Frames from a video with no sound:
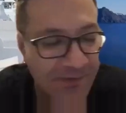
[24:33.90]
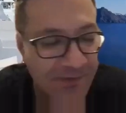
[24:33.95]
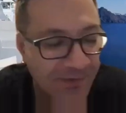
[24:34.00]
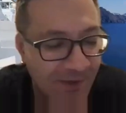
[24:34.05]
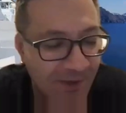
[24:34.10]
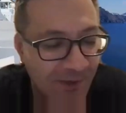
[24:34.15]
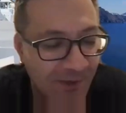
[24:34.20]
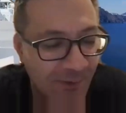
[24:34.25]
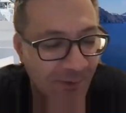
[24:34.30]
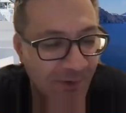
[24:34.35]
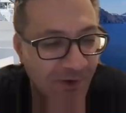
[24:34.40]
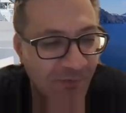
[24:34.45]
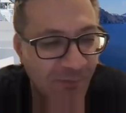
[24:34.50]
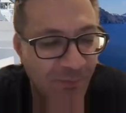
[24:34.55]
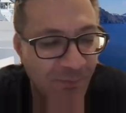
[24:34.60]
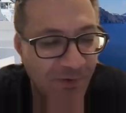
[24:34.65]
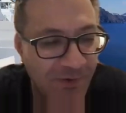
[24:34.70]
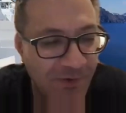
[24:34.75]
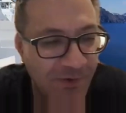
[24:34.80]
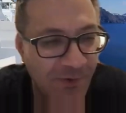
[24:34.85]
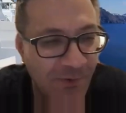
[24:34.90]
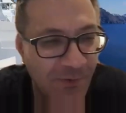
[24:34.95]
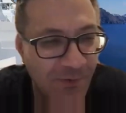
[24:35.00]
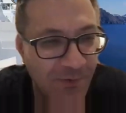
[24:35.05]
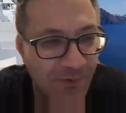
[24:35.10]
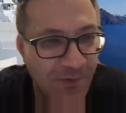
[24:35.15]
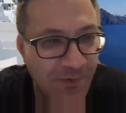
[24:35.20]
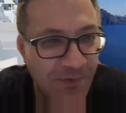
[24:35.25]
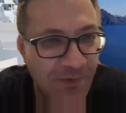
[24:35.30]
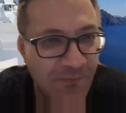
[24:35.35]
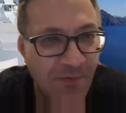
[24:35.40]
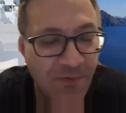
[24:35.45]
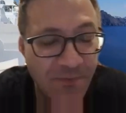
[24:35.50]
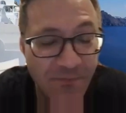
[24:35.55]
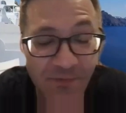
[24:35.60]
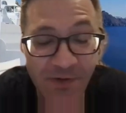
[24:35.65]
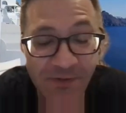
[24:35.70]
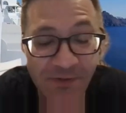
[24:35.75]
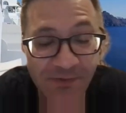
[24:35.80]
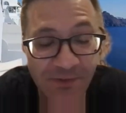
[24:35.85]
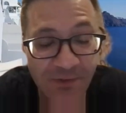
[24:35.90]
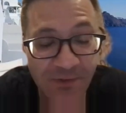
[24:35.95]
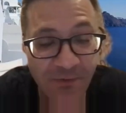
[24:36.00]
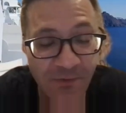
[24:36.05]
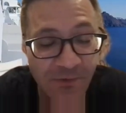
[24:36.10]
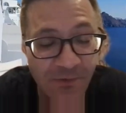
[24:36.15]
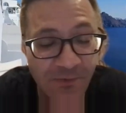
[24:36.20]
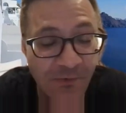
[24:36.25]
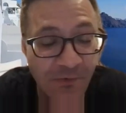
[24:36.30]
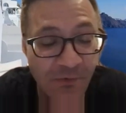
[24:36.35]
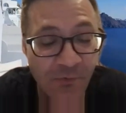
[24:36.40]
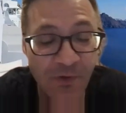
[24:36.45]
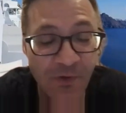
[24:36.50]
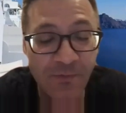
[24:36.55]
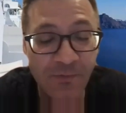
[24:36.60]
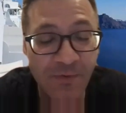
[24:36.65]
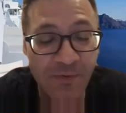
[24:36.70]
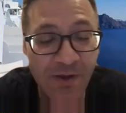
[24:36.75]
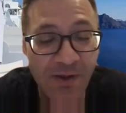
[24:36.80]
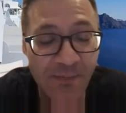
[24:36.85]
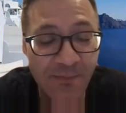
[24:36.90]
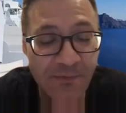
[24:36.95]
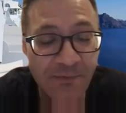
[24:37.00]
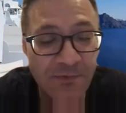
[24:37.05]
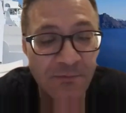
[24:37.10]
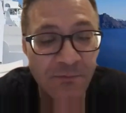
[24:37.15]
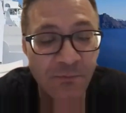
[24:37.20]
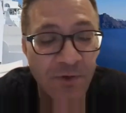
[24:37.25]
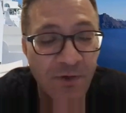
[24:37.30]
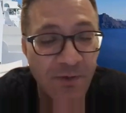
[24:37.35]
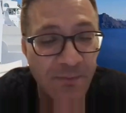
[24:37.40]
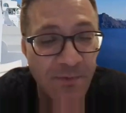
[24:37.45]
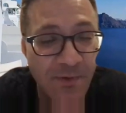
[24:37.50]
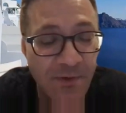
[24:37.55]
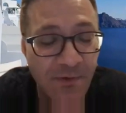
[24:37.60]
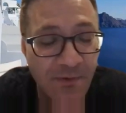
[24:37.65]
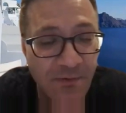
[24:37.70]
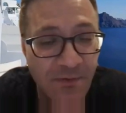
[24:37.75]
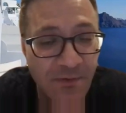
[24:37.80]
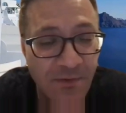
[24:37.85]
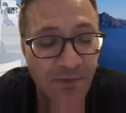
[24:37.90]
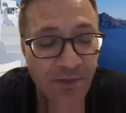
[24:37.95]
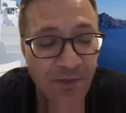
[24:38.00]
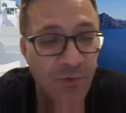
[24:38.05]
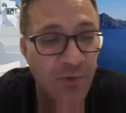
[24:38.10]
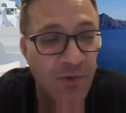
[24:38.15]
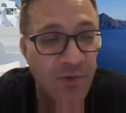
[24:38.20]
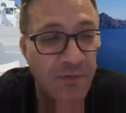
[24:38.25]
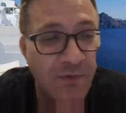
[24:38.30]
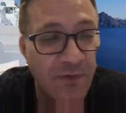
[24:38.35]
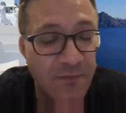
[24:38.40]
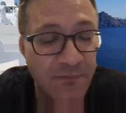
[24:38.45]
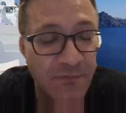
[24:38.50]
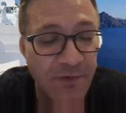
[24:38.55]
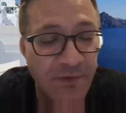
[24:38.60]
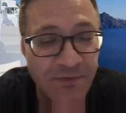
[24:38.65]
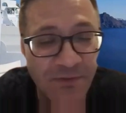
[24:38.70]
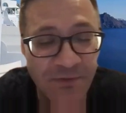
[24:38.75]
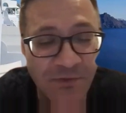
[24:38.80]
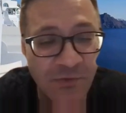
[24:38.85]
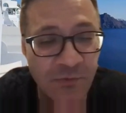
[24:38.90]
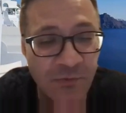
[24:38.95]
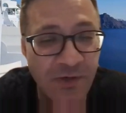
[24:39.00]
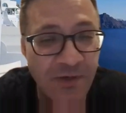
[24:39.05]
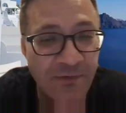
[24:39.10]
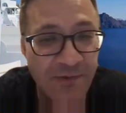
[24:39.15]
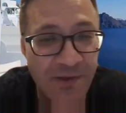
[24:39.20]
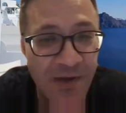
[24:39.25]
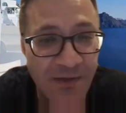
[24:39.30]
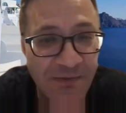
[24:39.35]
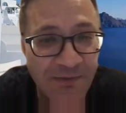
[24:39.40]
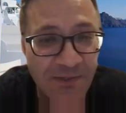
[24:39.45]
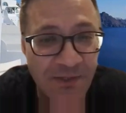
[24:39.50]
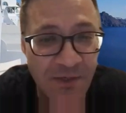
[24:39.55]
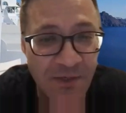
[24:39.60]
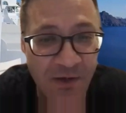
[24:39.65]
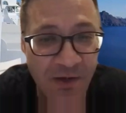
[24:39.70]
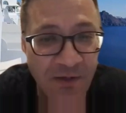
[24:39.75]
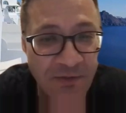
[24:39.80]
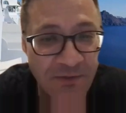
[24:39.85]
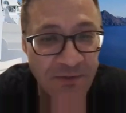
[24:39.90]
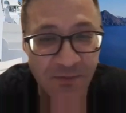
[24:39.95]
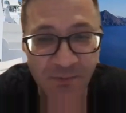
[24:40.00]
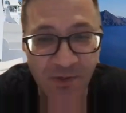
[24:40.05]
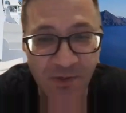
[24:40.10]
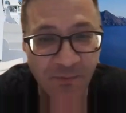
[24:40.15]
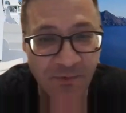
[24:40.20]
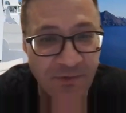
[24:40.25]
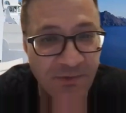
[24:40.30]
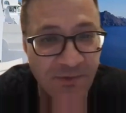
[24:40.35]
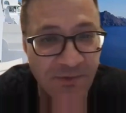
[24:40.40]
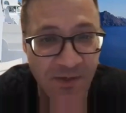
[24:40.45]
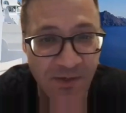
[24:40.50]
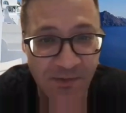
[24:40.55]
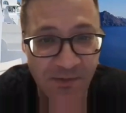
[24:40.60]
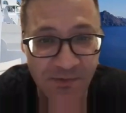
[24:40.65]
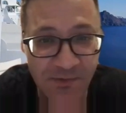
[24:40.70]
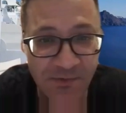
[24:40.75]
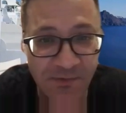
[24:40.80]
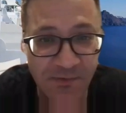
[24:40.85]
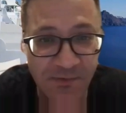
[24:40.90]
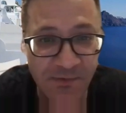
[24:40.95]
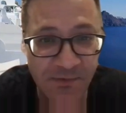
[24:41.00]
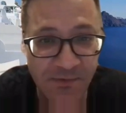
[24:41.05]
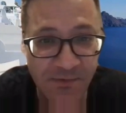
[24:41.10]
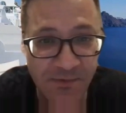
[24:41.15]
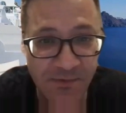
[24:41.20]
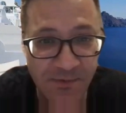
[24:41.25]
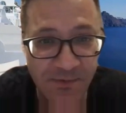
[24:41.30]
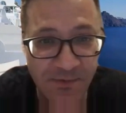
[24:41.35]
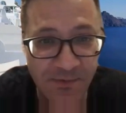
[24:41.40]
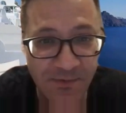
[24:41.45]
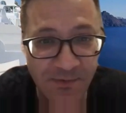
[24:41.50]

to cut you off, but giving advice to Greek moms. What about, can you give any advice to us Greek dads that constantly make mistakes? That